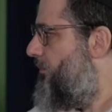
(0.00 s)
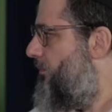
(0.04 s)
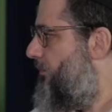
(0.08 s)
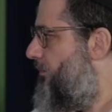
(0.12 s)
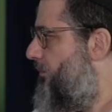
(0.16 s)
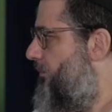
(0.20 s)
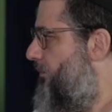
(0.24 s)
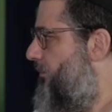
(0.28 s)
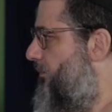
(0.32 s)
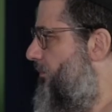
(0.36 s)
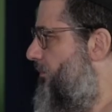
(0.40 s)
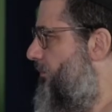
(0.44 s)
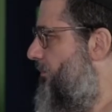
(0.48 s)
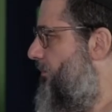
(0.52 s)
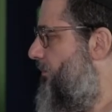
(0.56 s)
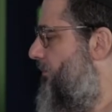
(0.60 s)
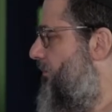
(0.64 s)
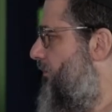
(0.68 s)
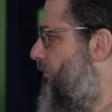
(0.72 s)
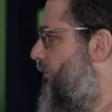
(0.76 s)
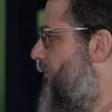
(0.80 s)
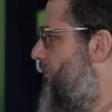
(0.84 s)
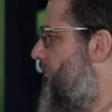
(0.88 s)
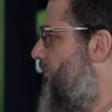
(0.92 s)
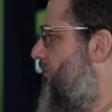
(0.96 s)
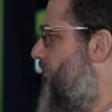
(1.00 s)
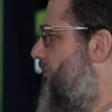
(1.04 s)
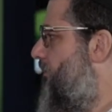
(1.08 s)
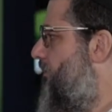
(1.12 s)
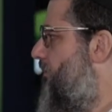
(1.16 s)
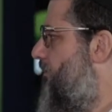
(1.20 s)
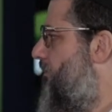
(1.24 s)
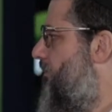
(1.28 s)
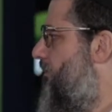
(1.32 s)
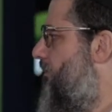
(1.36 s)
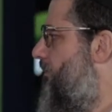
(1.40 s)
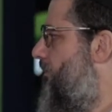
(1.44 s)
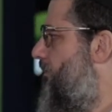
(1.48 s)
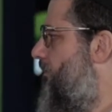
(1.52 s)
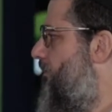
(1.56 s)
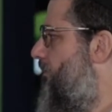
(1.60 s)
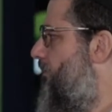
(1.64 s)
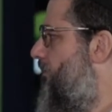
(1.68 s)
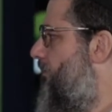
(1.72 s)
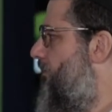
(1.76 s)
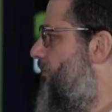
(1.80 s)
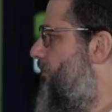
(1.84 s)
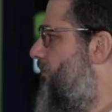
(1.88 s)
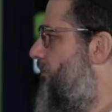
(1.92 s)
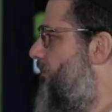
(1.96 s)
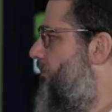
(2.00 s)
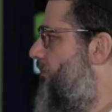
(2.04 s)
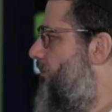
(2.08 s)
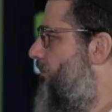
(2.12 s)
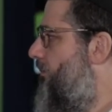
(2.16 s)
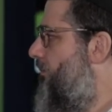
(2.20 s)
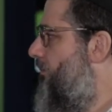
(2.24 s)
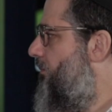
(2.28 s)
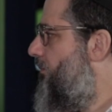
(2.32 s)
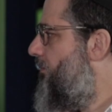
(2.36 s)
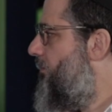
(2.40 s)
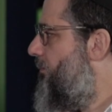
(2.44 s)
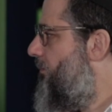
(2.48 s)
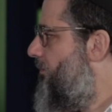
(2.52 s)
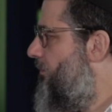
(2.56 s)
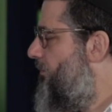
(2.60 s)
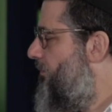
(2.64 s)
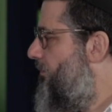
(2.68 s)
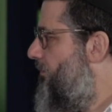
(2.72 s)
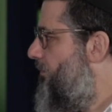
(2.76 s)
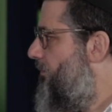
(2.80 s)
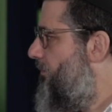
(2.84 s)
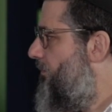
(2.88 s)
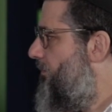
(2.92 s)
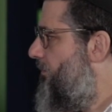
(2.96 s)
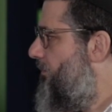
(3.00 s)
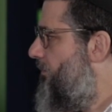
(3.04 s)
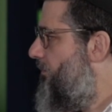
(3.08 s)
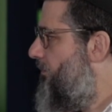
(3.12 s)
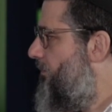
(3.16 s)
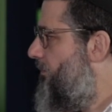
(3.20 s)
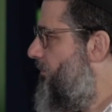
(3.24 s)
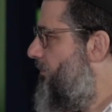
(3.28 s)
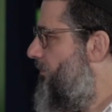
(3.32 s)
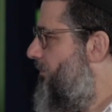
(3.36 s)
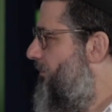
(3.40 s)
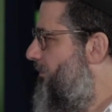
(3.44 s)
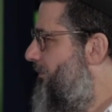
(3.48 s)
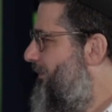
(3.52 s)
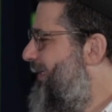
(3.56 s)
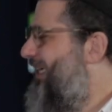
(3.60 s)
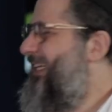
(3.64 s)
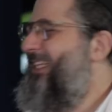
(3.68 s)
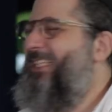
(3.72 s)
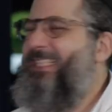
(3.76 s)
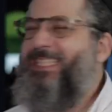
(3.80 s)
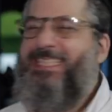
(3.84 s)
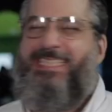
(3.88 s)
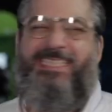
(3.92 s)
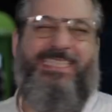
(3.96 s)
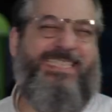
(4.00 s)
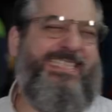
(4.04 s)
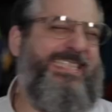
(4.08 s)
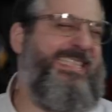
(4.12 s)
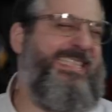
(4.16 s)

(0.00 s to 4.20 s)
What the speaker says: (not speaking)